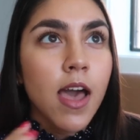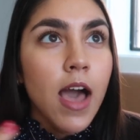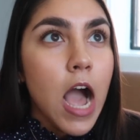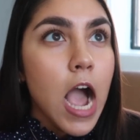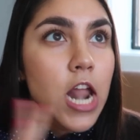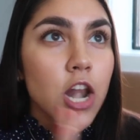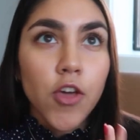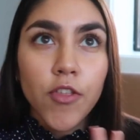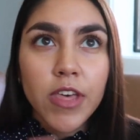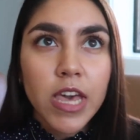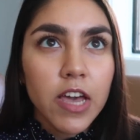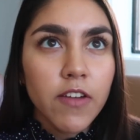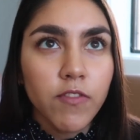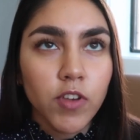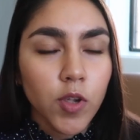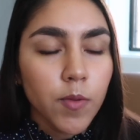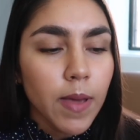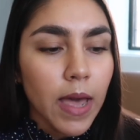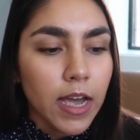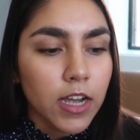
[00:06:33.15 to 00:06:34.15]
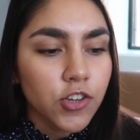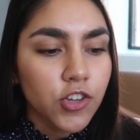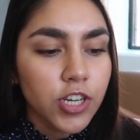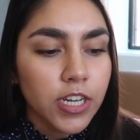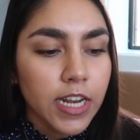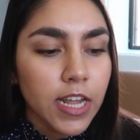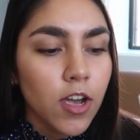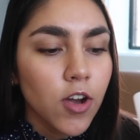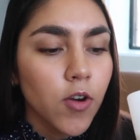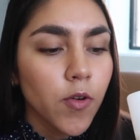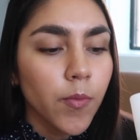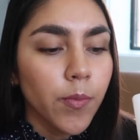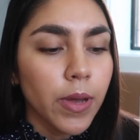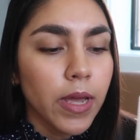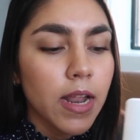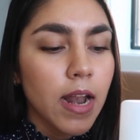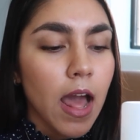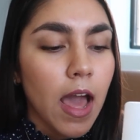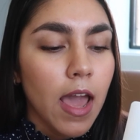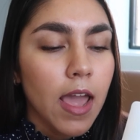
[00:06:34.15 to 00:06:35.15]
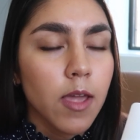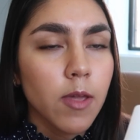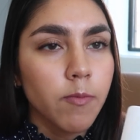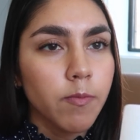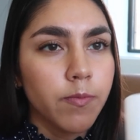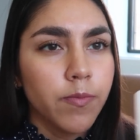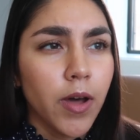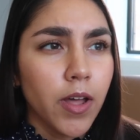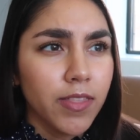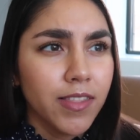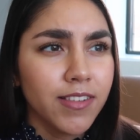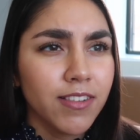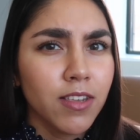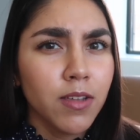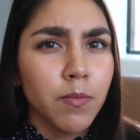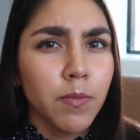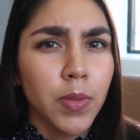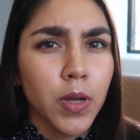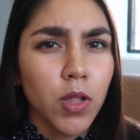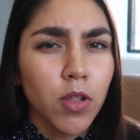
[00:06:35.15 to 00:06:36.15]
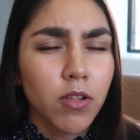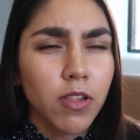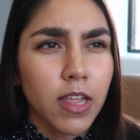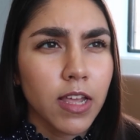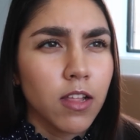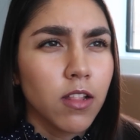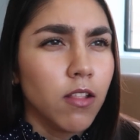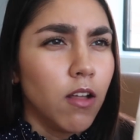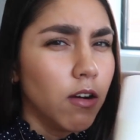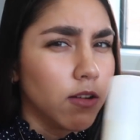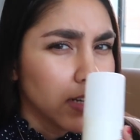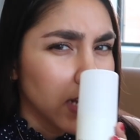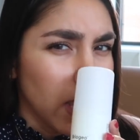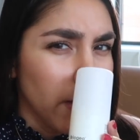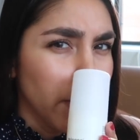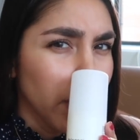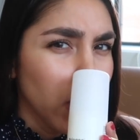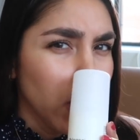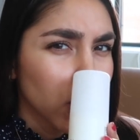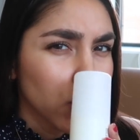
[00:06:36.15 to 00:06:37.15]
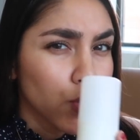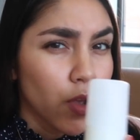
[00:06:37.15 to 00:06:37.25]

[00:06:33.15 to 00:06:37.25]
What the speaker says: I know they have new packaging now, but I bought this in bulk like a long time ago,